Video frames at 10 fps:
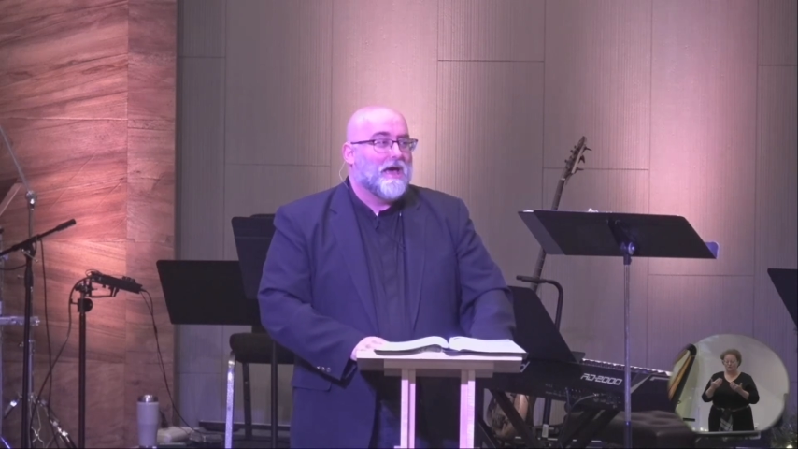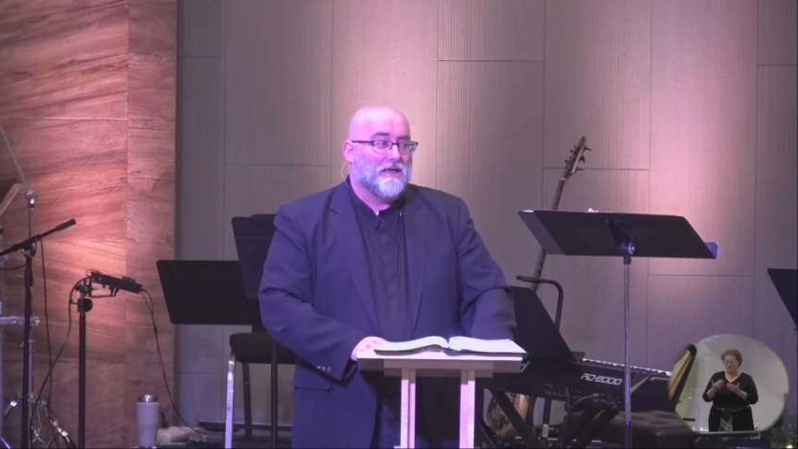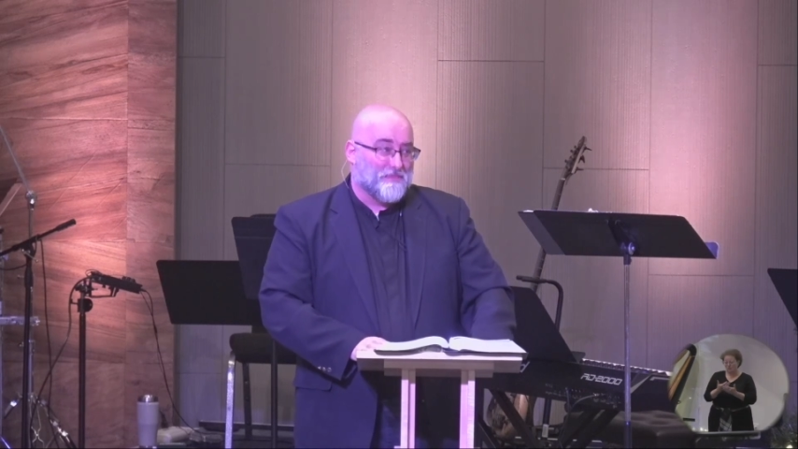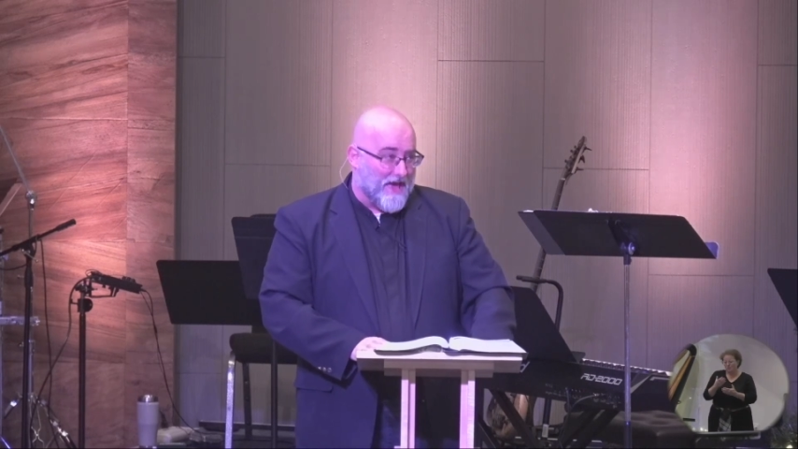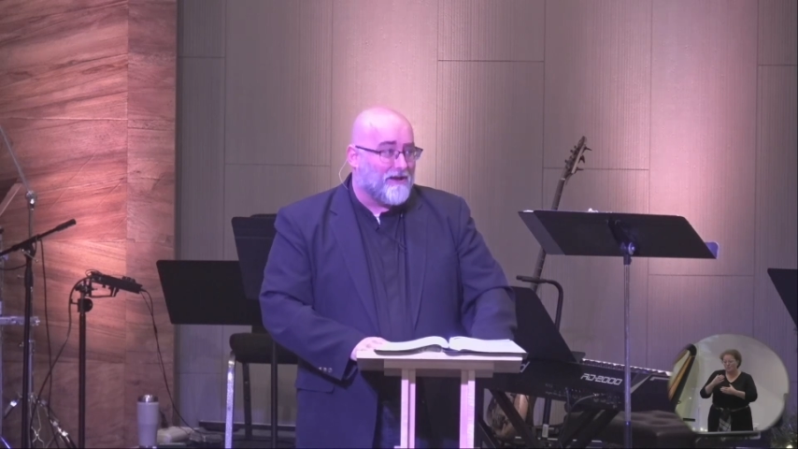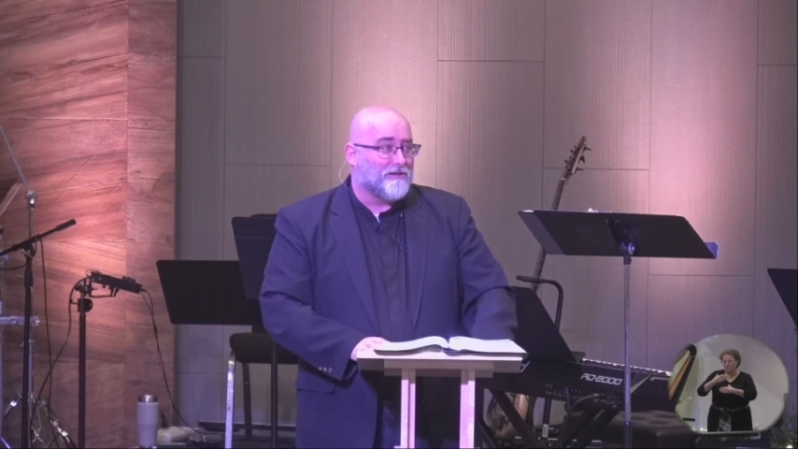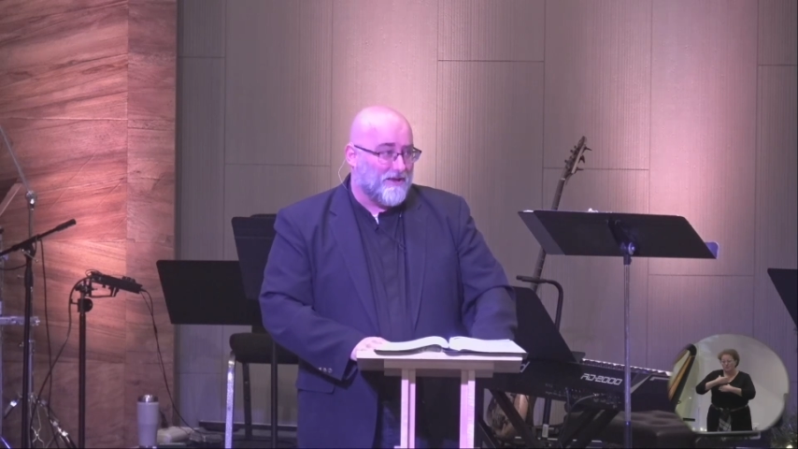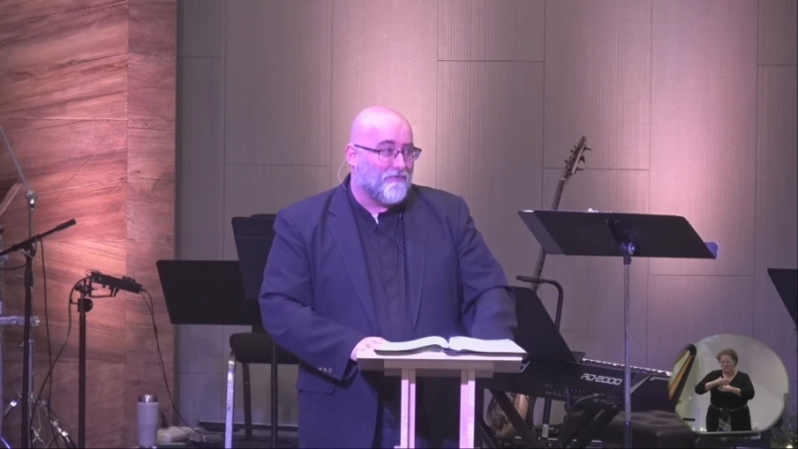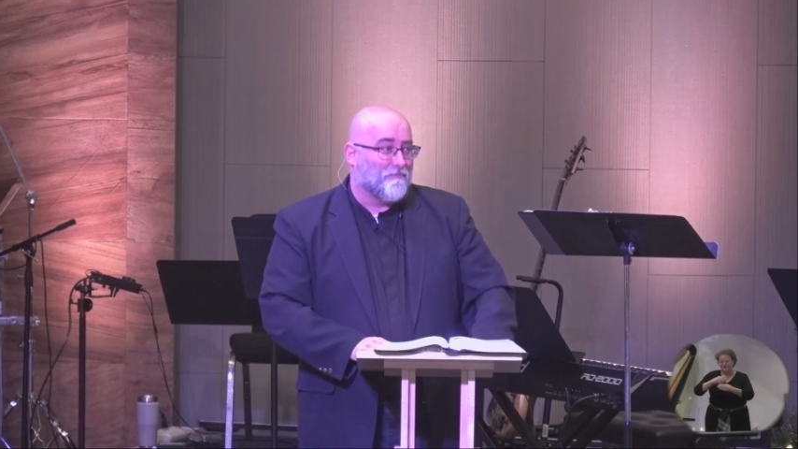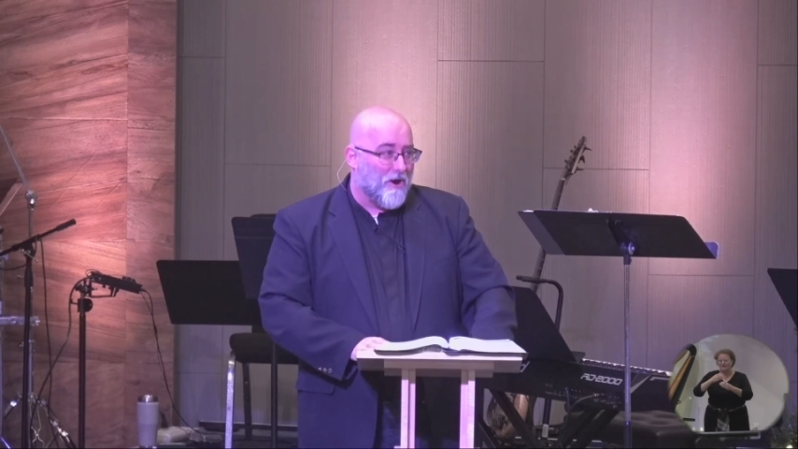And that'll
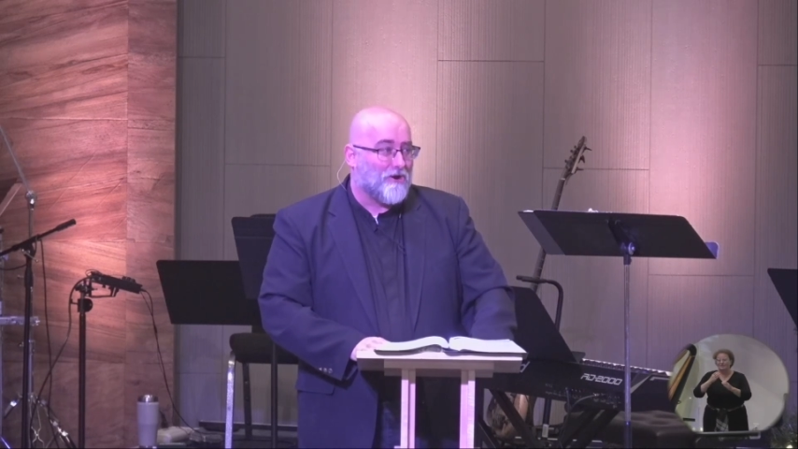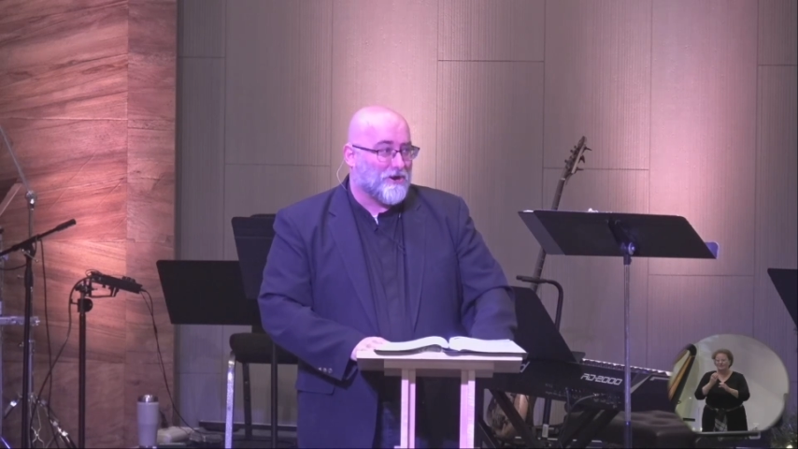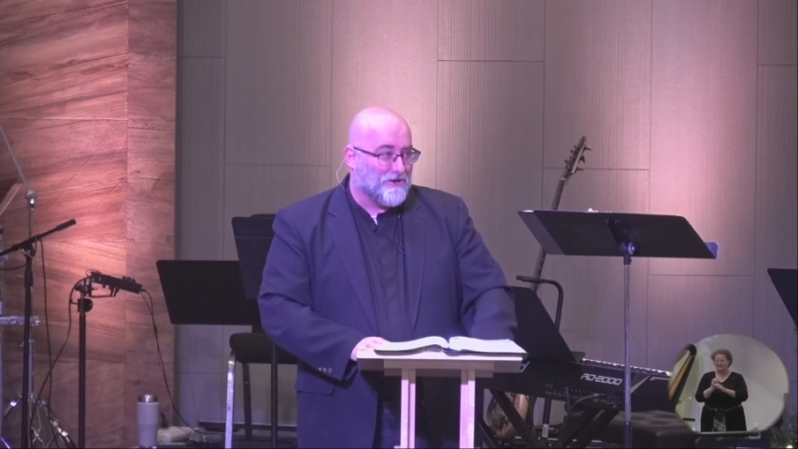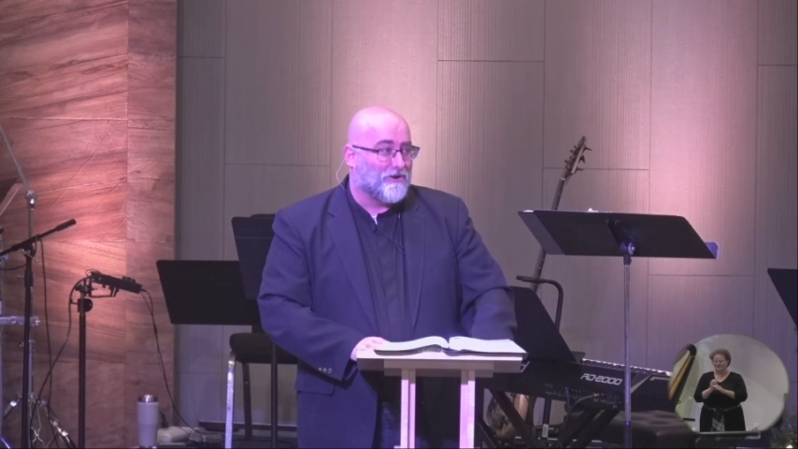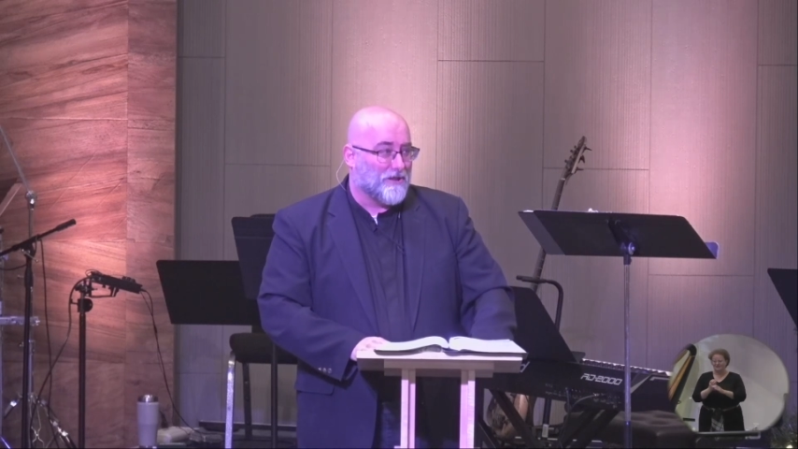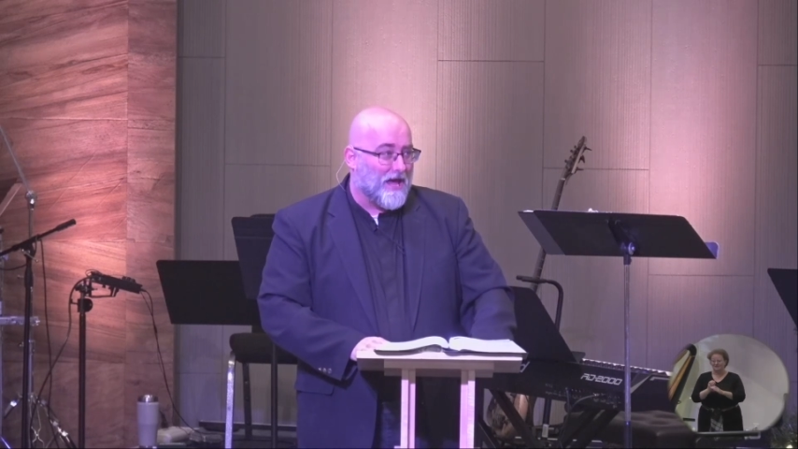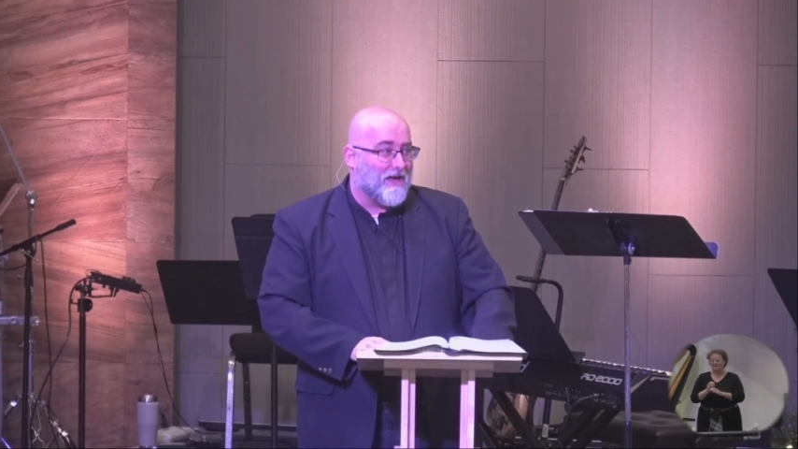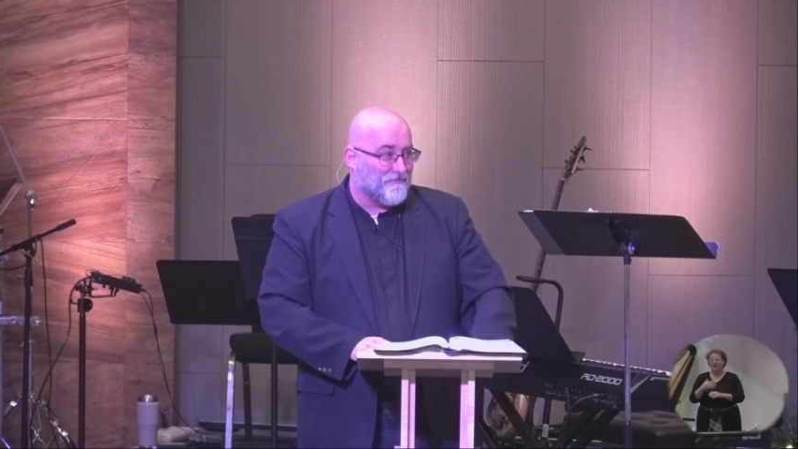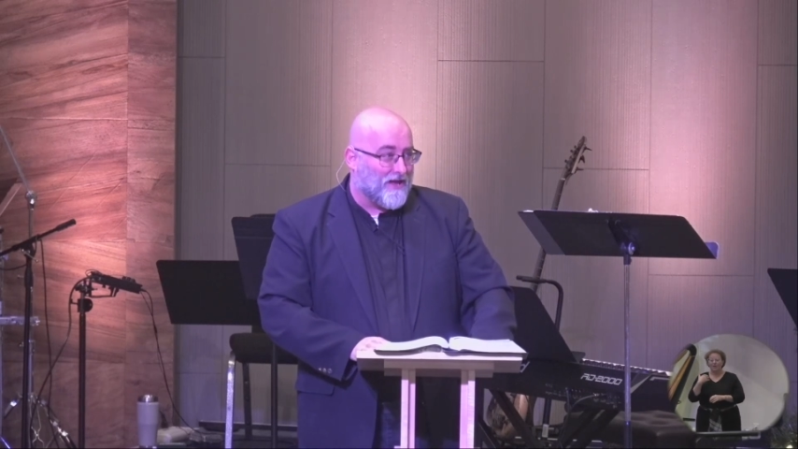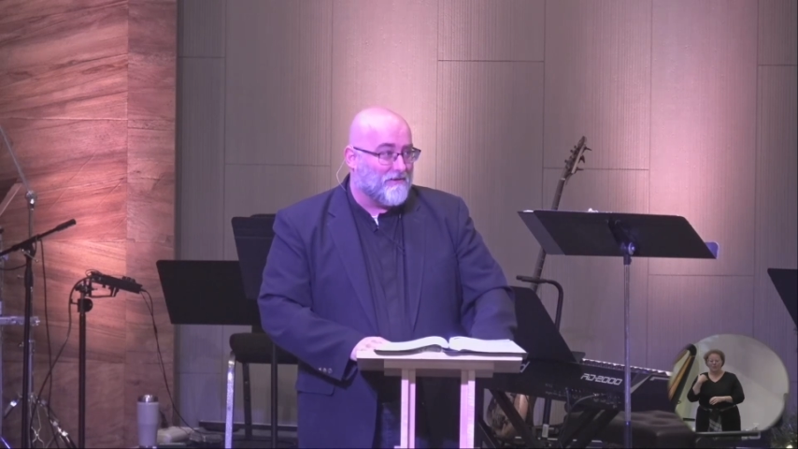leave a mark on your
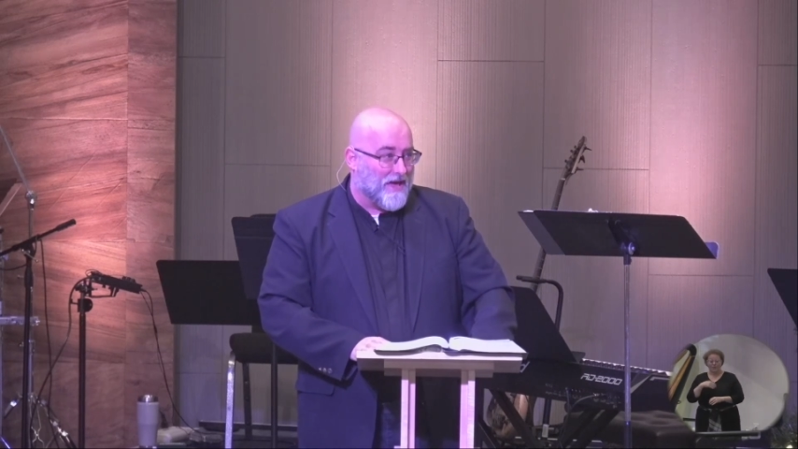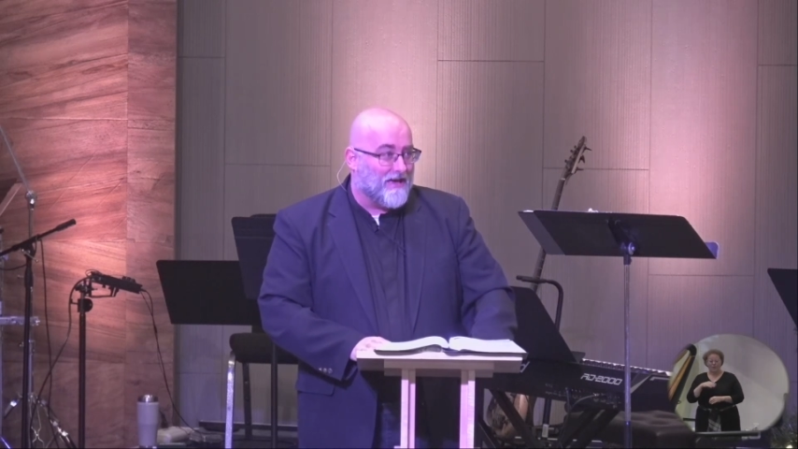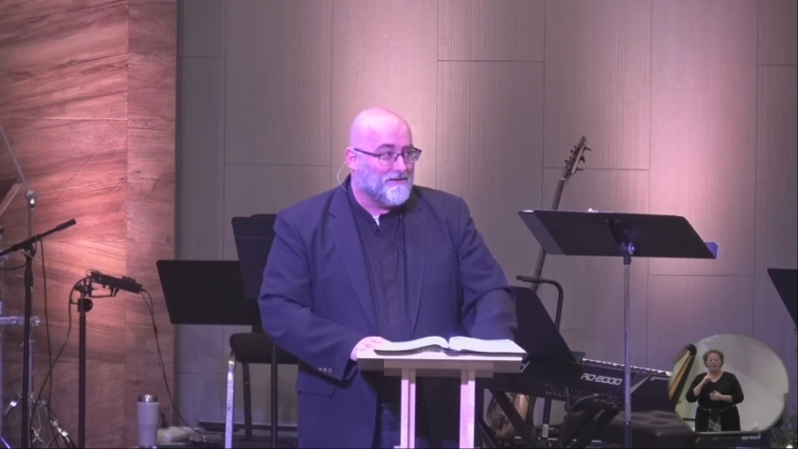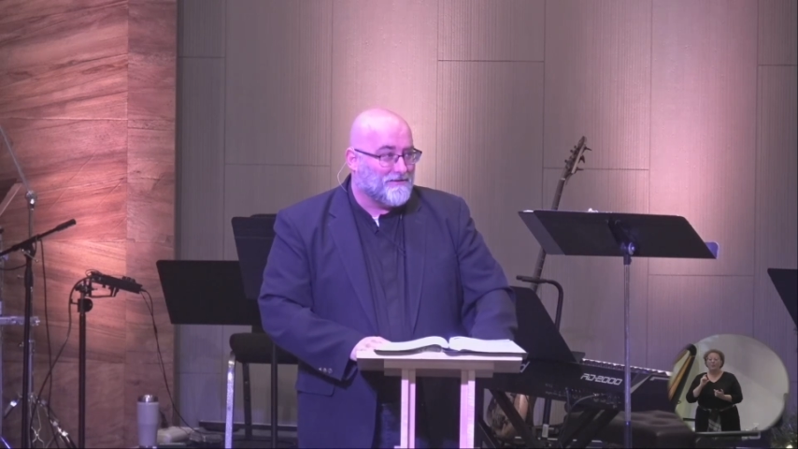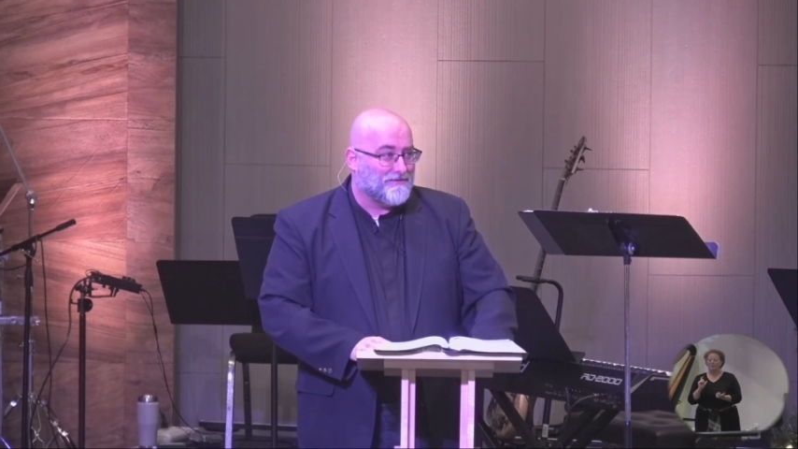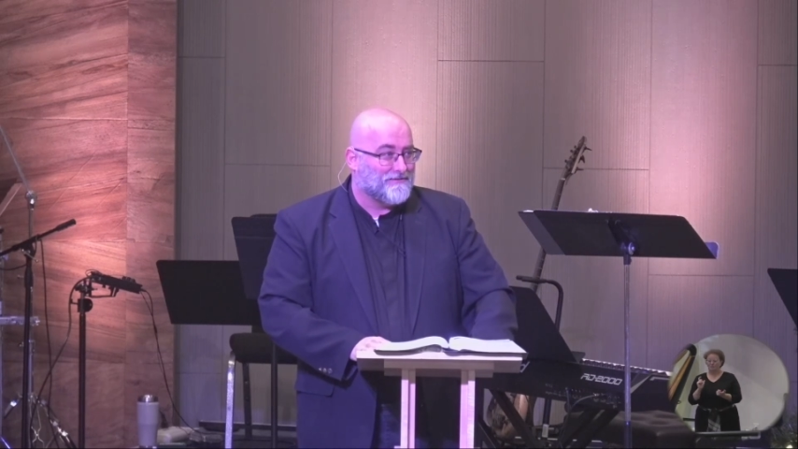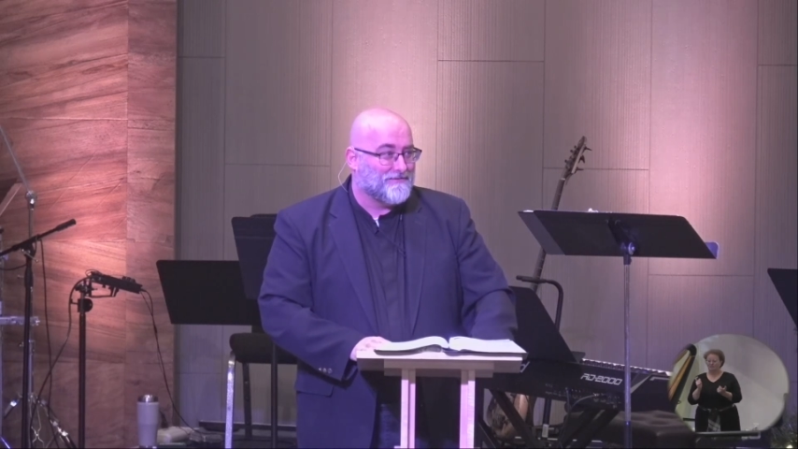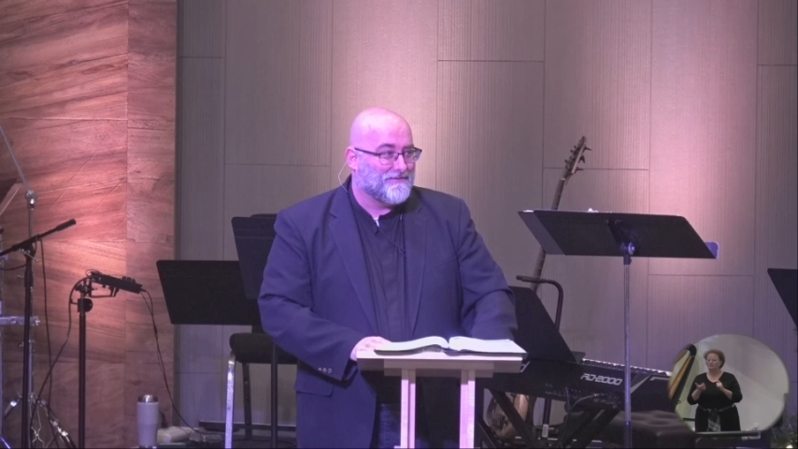life. Amen?